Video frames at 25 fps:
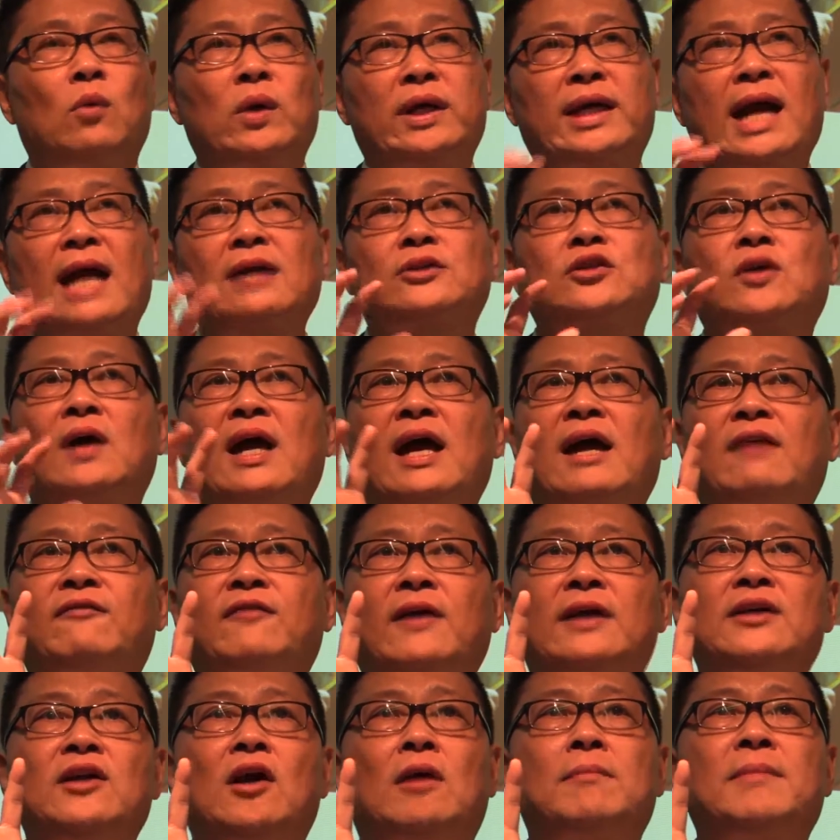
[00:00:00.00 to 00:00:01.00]
we got to
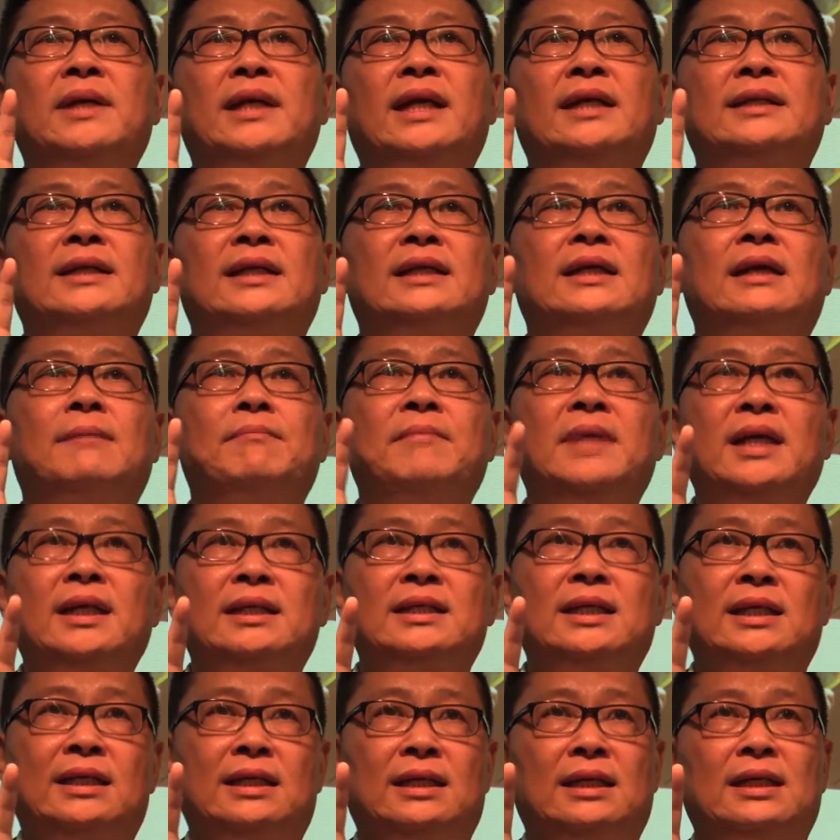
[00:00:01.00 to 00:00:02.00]
have a nominating
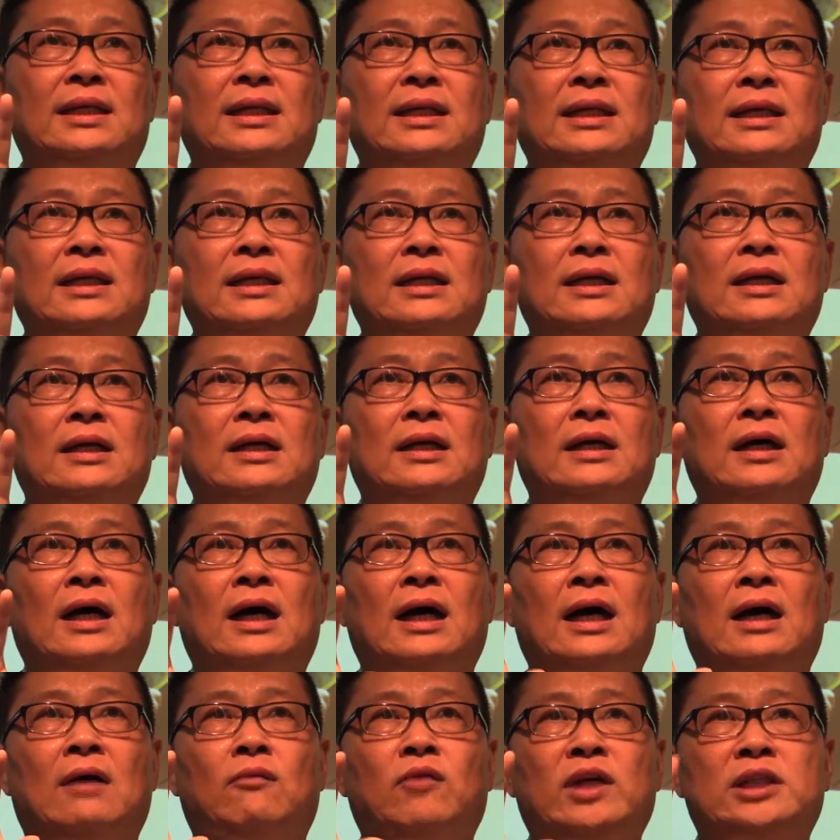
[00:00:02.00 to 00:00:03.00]
committee
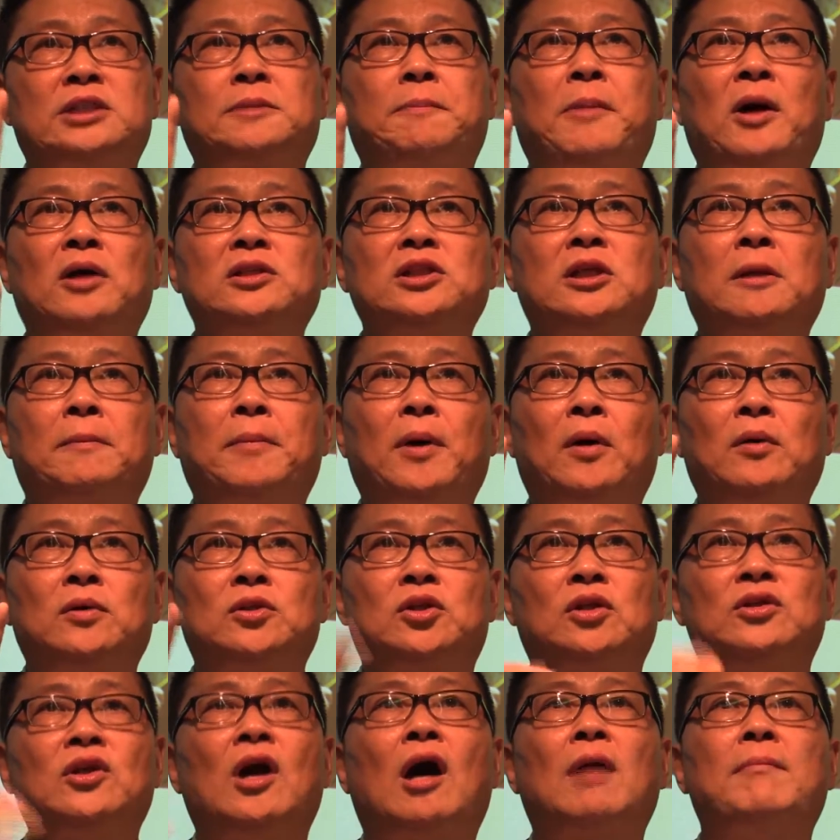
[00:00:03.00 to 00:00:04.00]
responsible
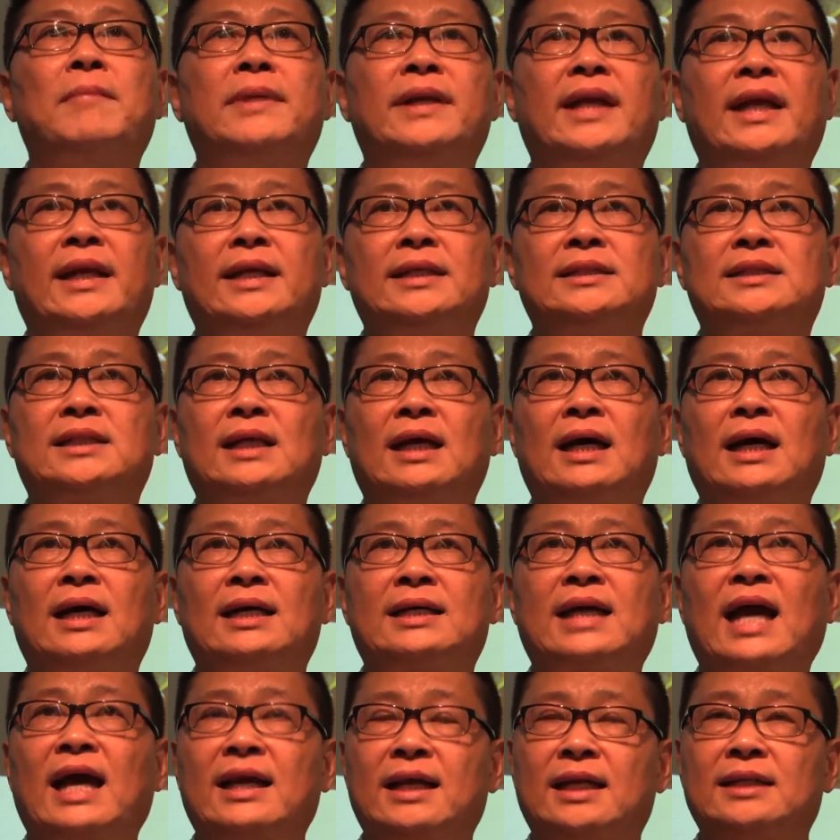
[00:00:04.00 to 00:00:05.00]
to nominate
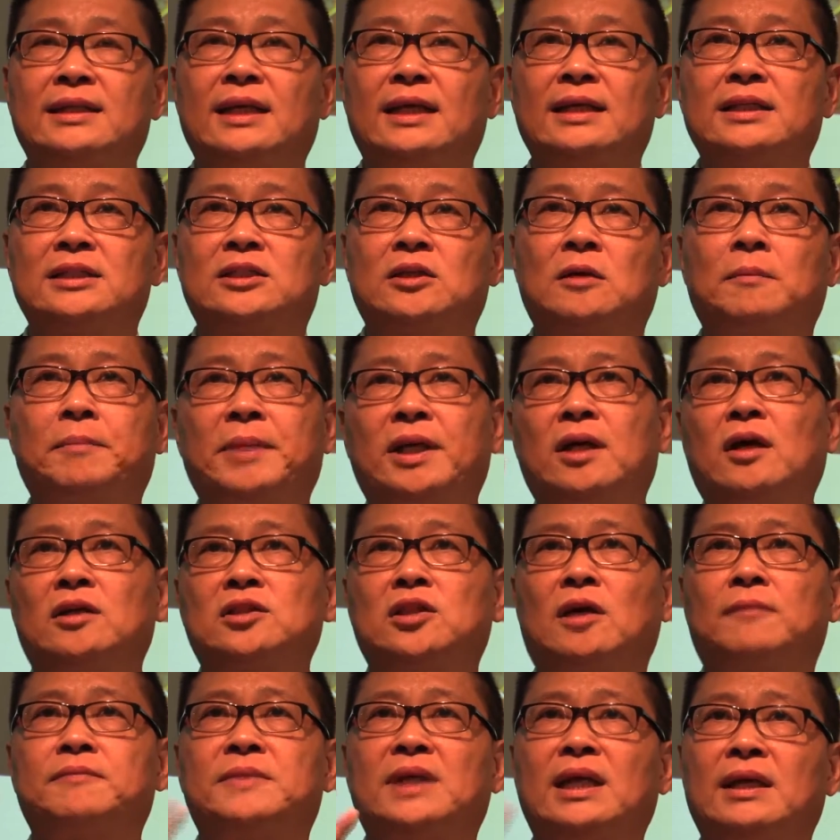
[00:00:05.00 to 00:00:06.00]
candidates. So
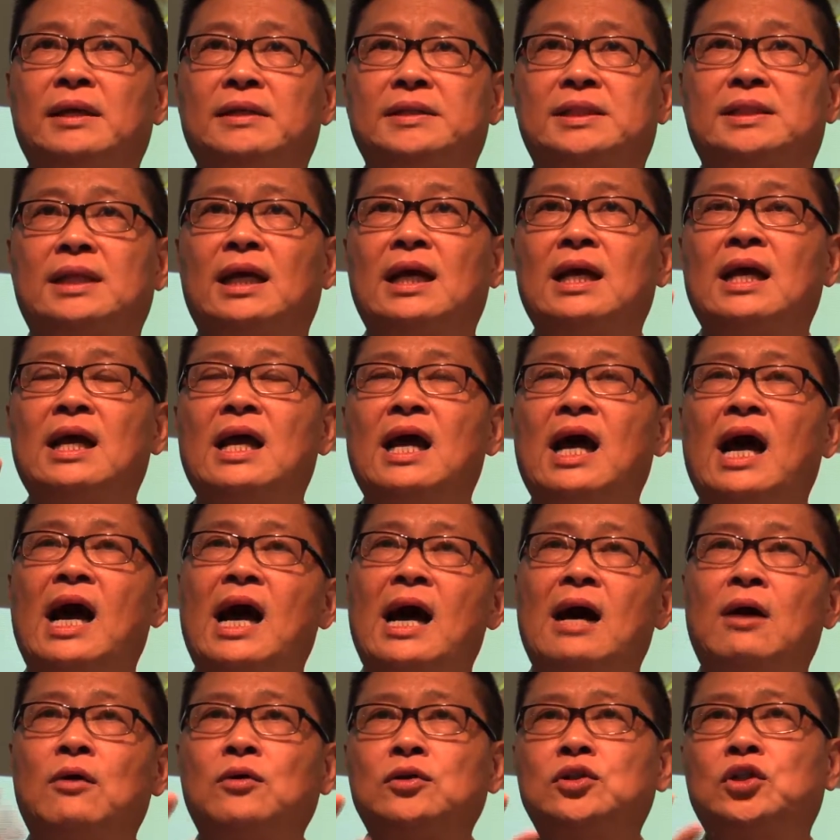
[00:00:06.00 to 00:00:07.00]
because of this,
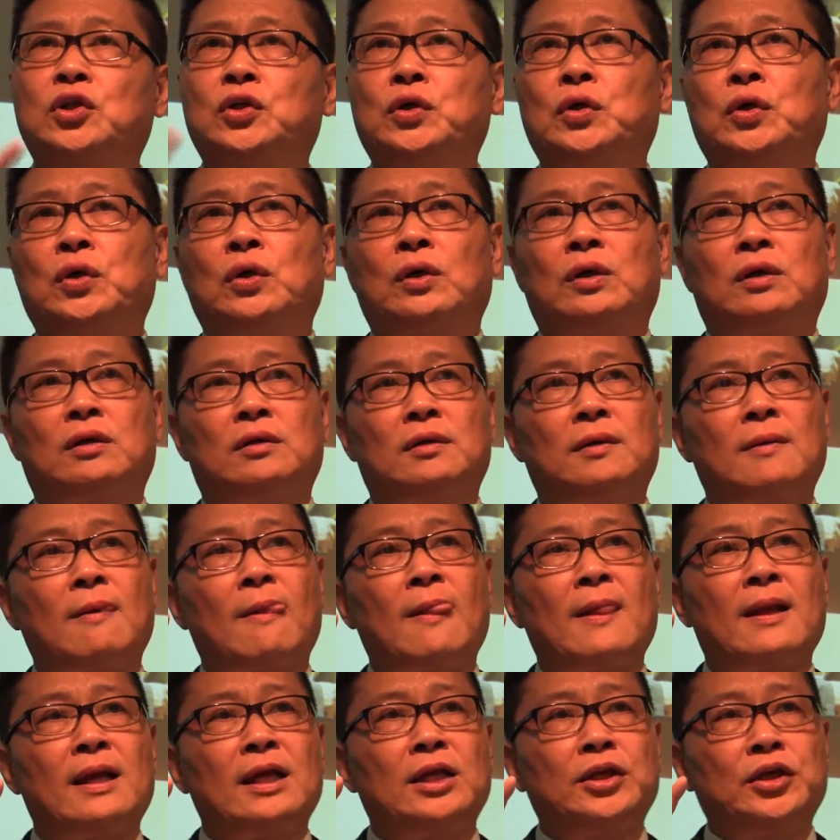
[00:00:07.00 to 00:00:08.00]
how to
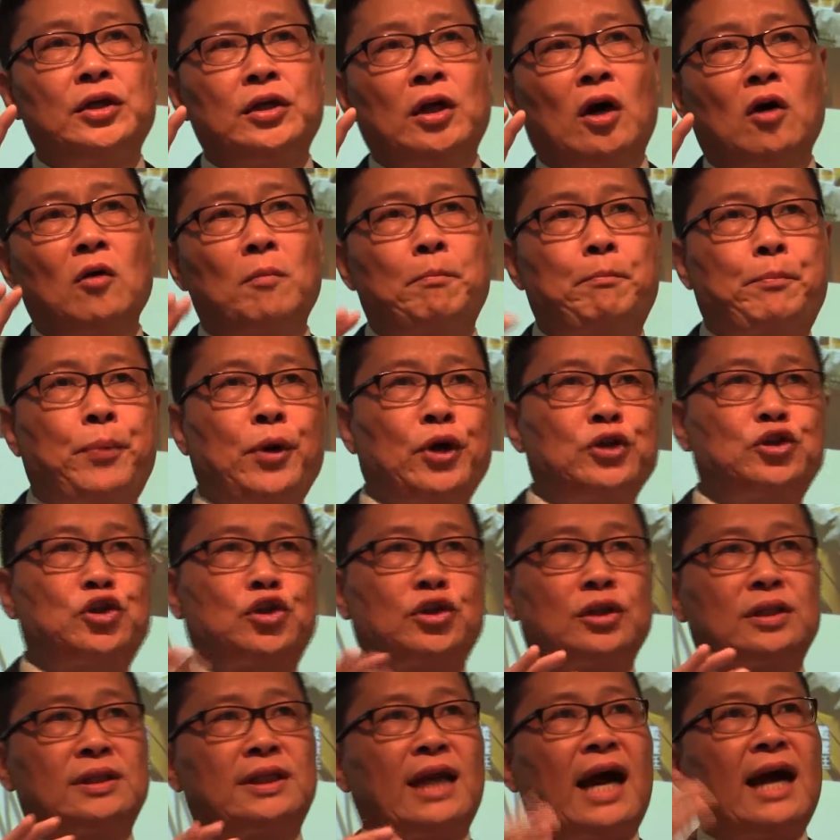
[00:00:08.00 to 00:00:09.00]

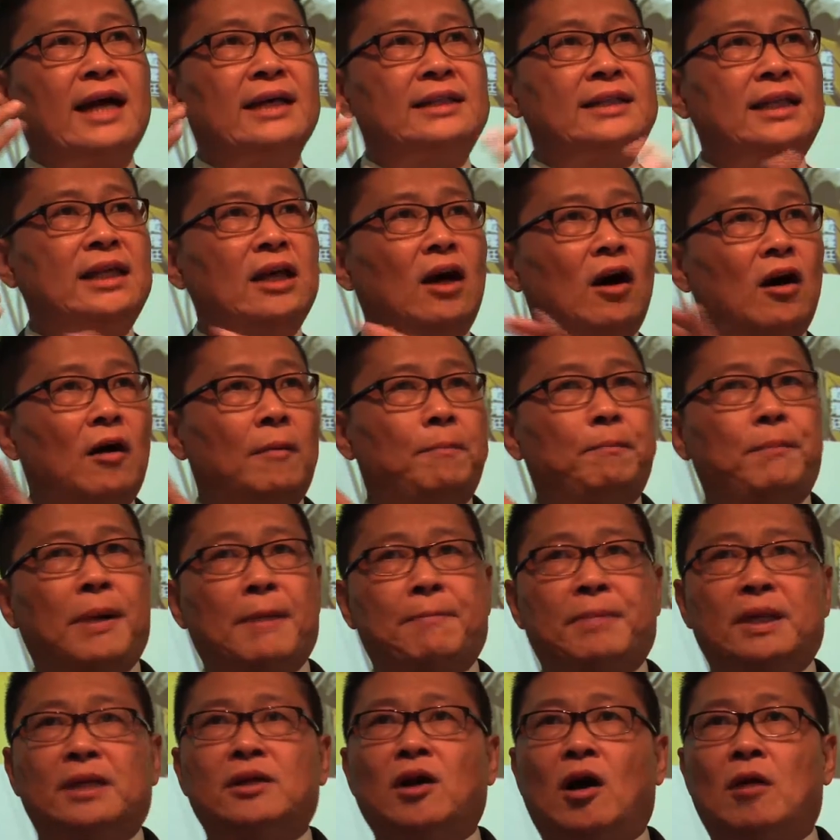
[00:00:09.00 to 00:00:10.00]
bridge the idea of
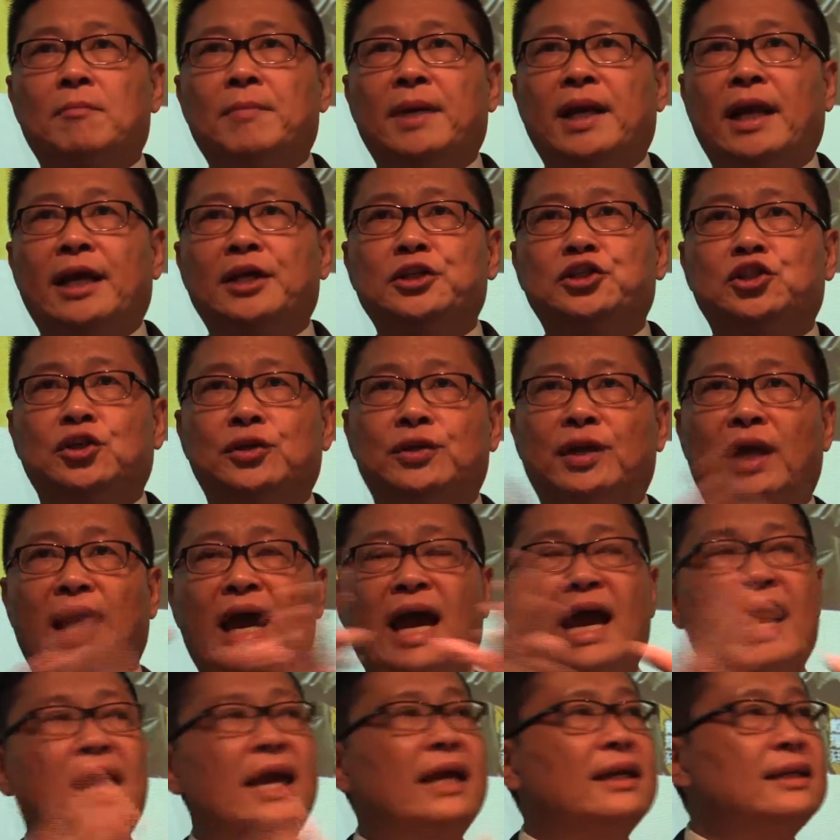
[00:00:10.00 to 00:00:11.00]
public nomination
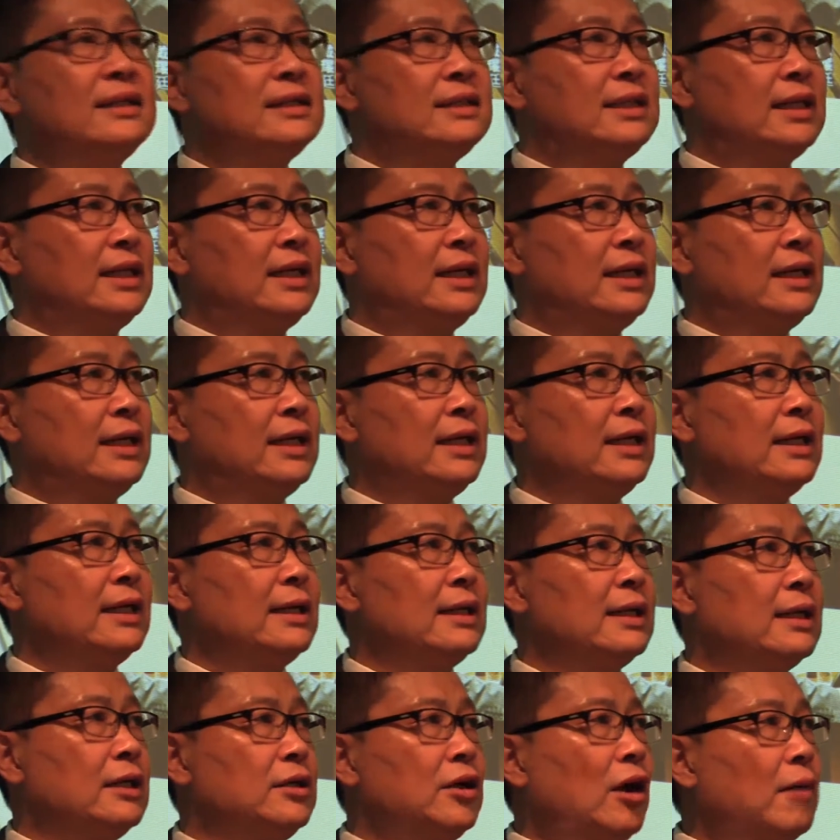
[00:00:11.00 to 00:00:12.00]
and the
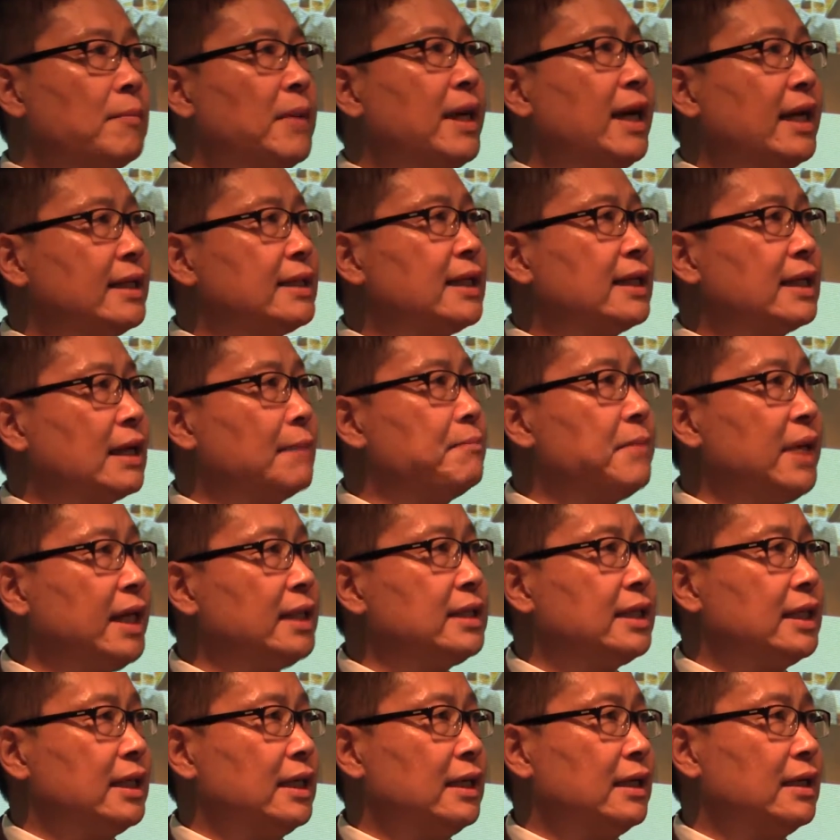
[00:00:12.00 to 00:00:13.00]
nominating
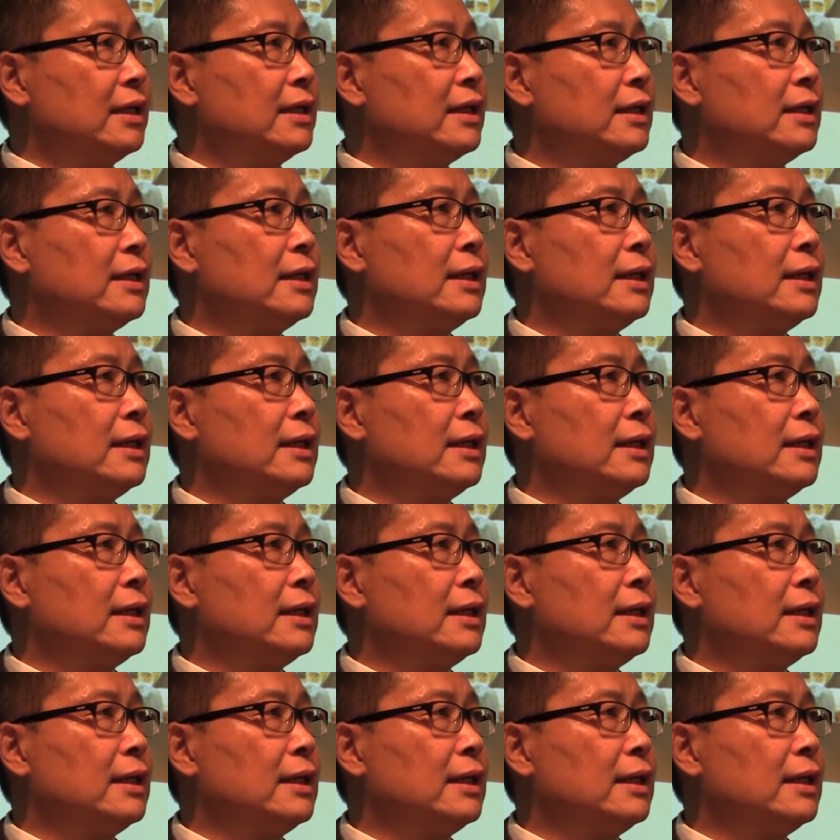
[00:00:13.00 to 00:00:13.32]
committee